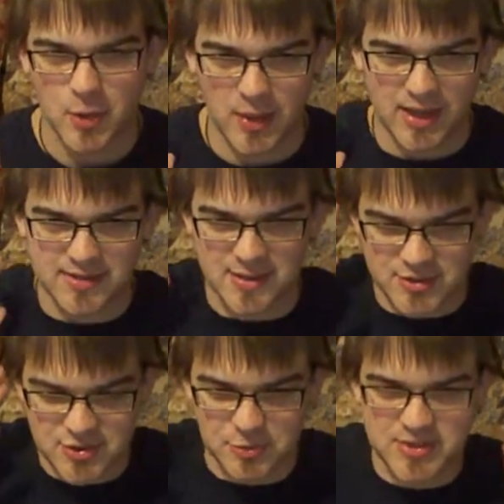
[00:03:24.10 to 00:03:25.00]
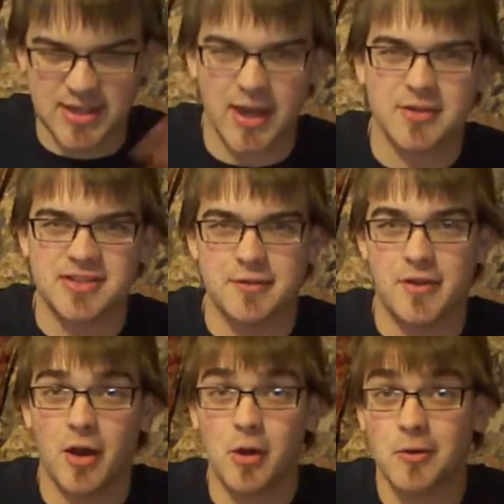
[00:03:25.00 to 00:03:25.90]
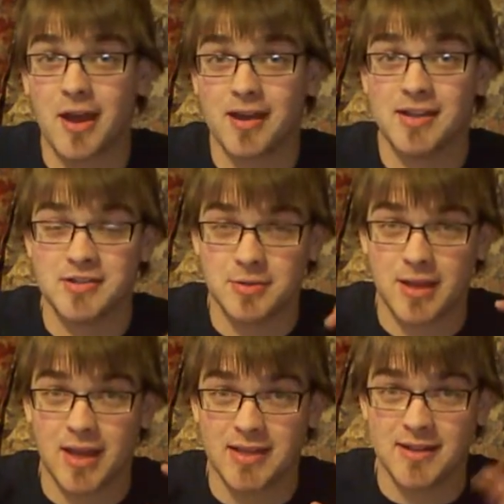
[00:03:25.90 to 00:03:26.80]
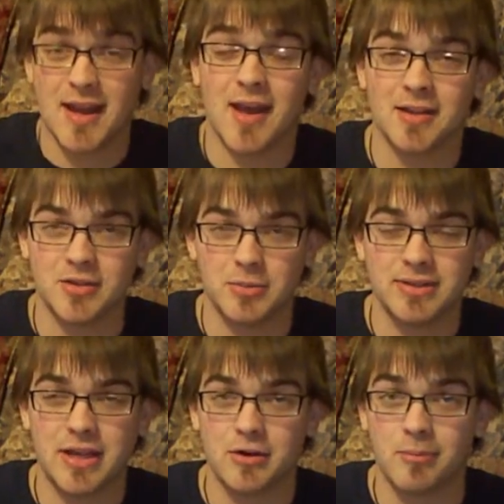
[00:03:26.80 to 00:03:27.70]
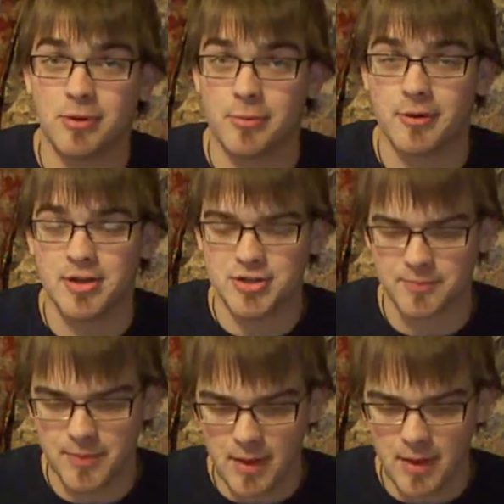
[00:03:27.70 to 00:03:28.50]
going into the suit styles and everything. I'll go into that a little bit later in preparation.